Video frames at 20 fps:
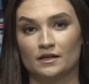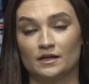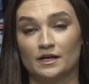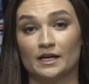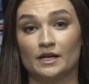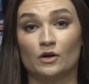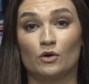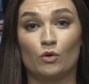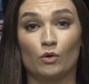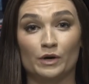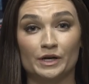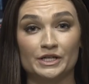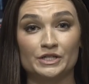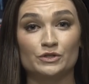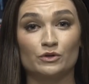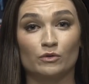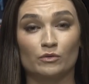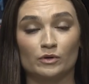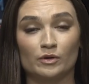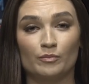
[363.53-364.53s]
And according to
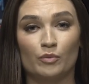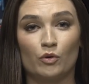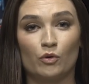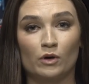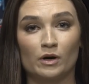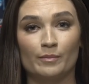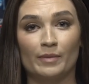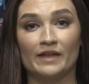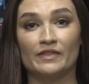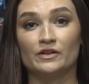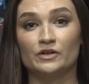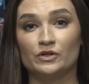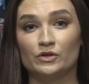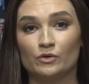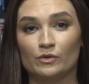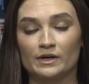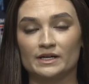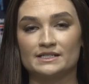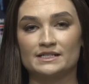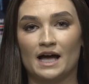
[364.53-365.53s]
a report by the New
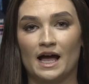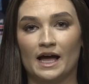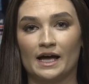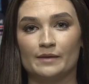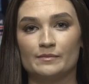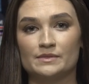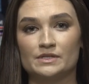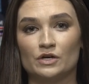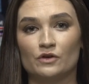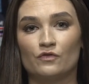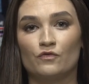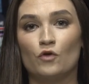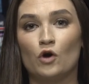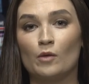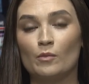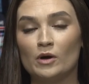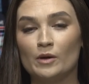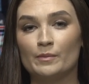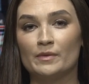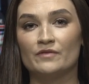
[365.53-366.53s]
York Times, a
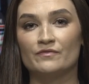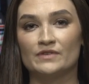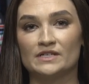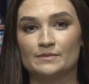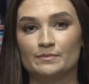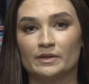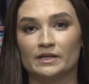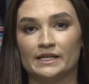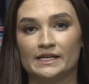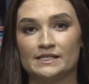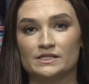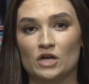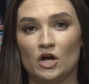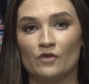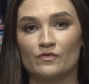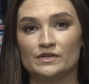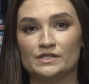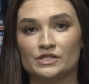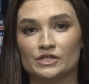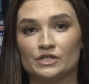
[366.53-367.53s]
former Memphis police
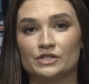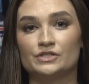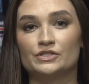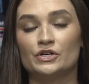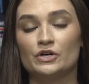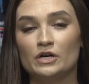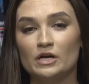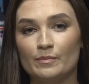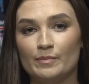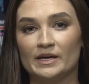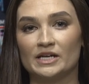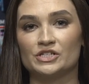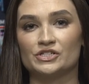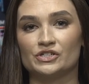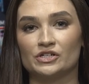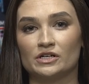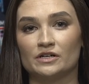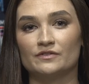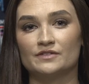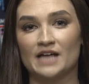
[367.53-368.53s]
officer took a
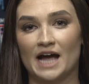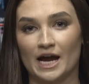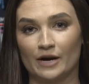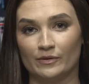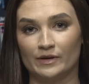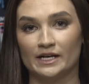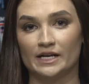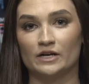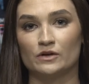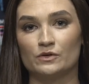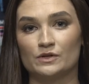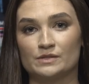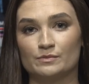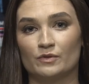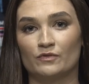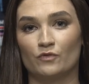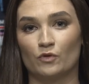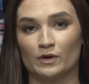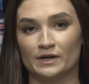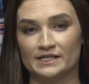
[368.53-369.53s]
picture of Tyree Nichols
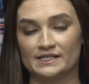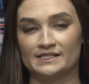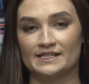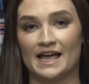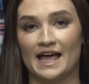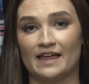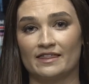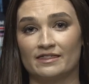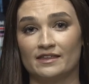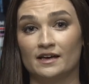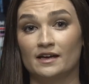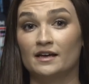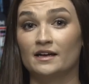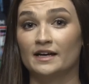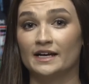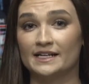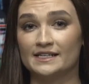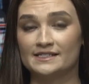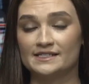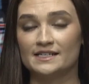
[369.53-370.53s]
before his death
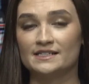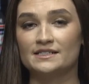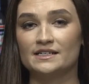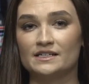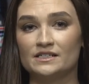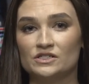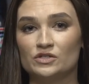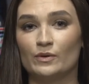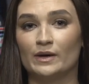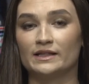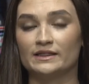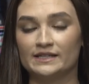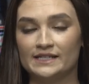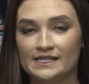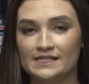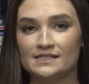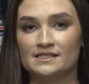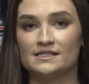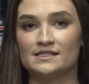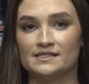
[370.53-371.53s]
and sent it to at
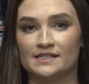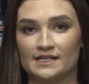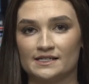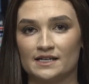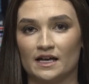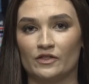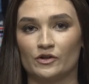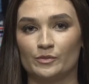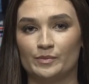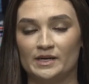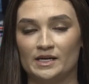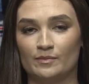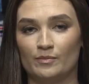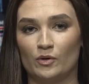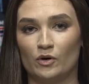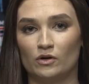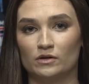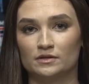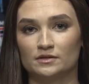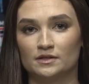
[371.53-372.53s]
least six other
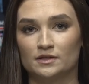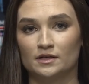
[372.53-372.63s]
people.